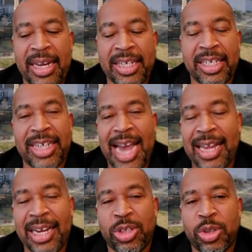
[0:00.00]
a
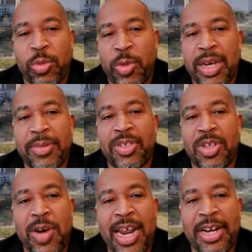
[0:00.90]
challenge when it comes to
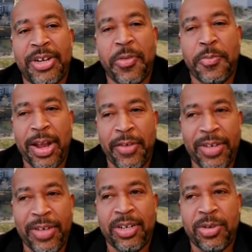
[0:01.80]
donating to
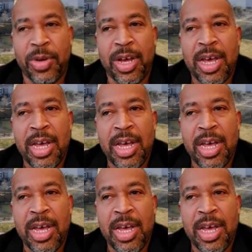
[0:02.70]
benefit to